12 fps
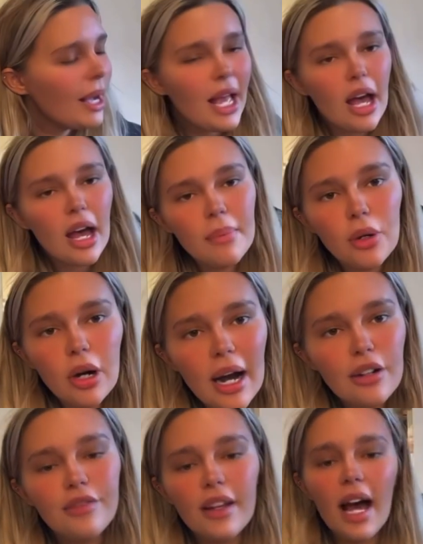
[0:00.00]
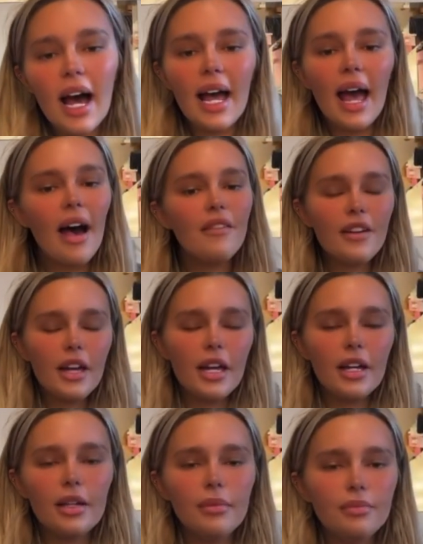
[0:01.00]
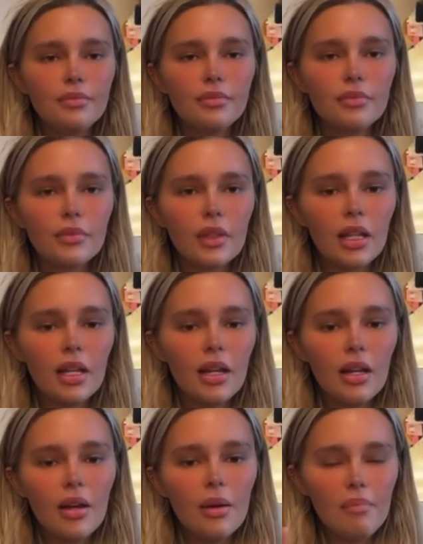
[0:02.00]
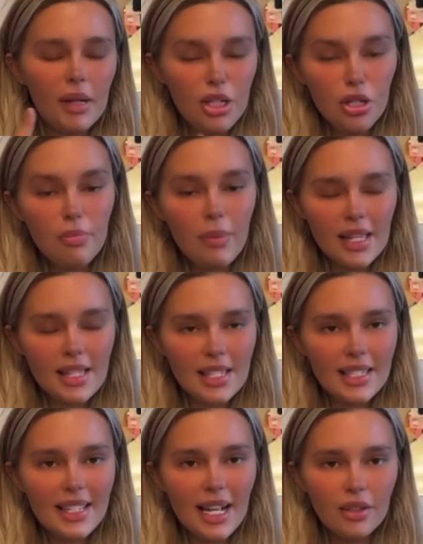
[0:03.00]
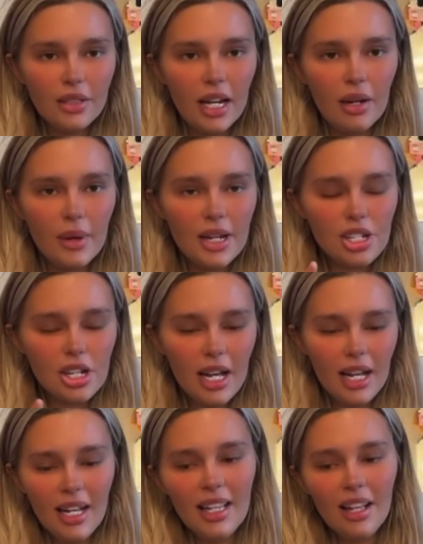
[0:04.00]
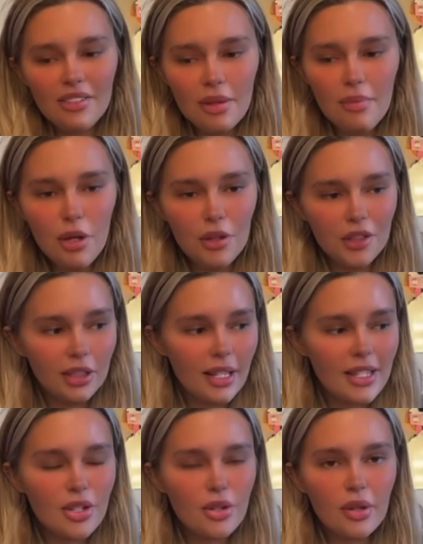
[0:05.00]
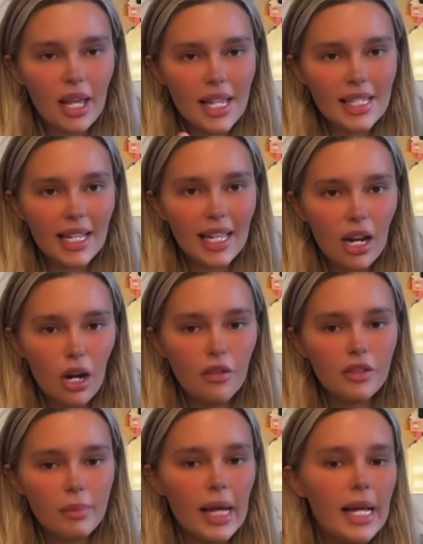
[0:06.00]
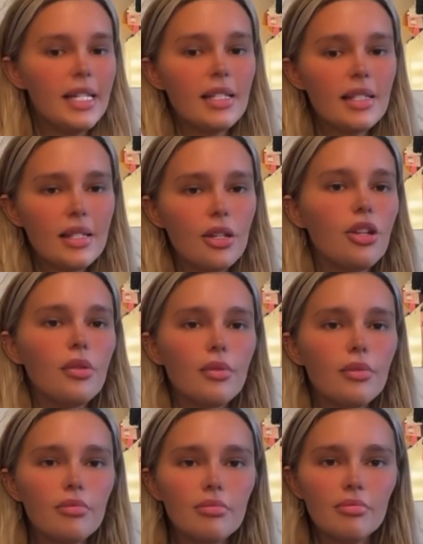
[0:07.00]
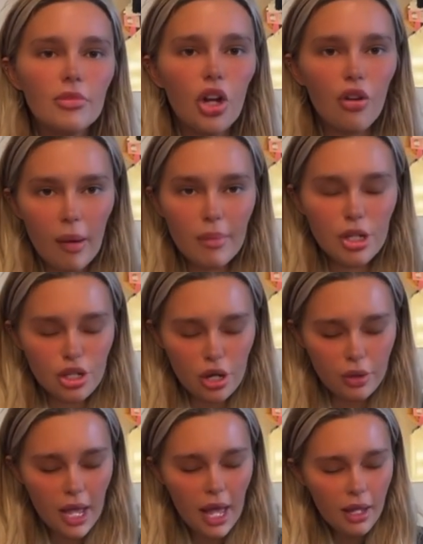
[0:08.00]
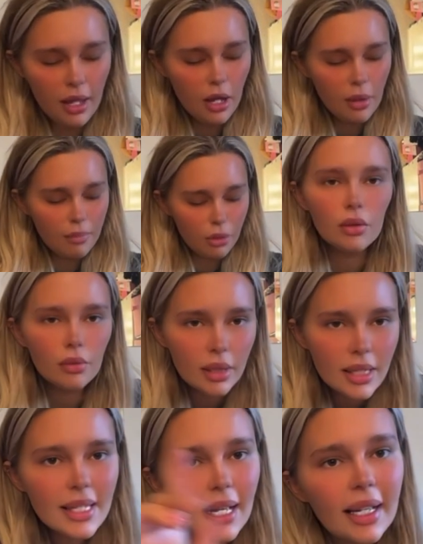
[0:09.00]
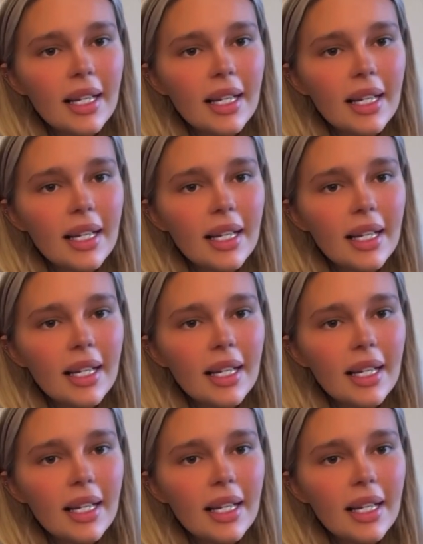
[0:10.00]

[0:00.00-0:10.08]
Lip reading: for my airport outfit, I have my New Balances down there, which I'll have to move all this suitcase and get off the bed to grab and show you. One